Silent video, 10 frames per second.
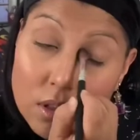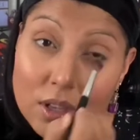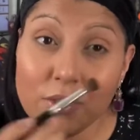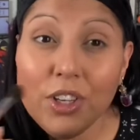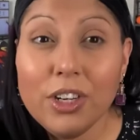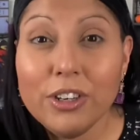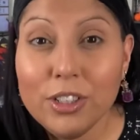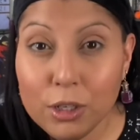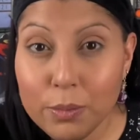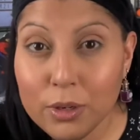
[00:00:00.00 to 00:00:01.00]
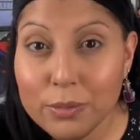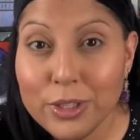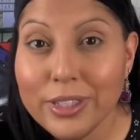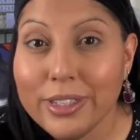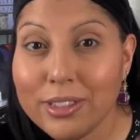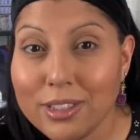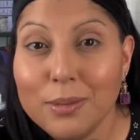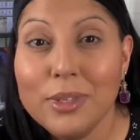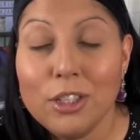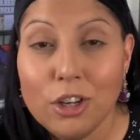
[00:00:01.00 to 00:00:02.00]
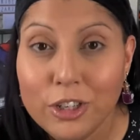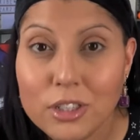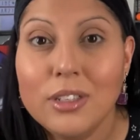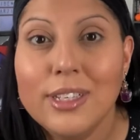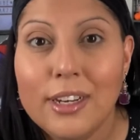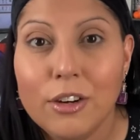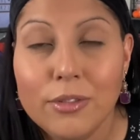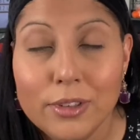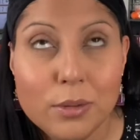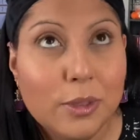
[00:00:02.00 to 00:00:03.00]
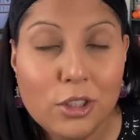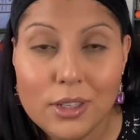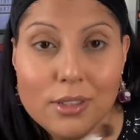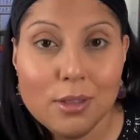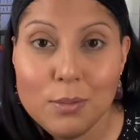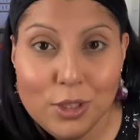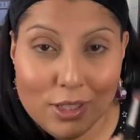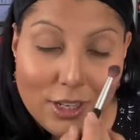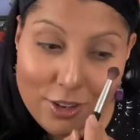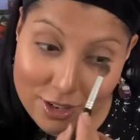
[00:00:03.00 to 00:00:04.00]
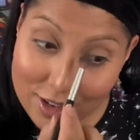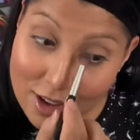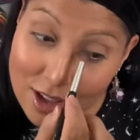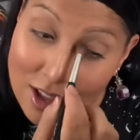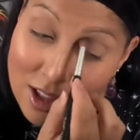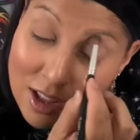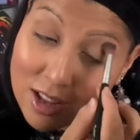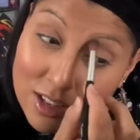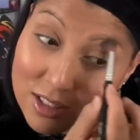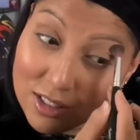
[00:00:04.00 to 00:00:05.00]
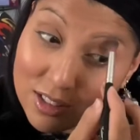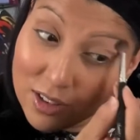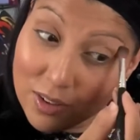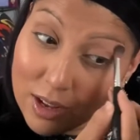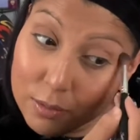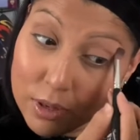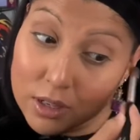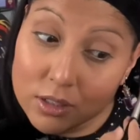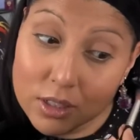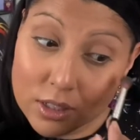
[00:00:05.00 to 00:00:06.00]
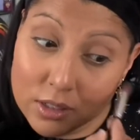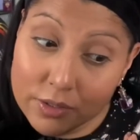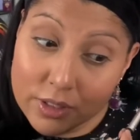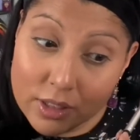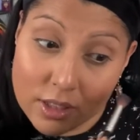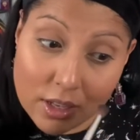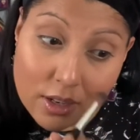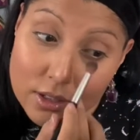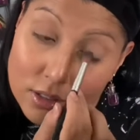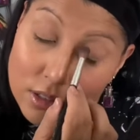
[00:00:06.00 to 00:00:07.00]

If you hear a little bit of music, it's because my daughter's cleaning her room and she has the music on, so I apologize for that.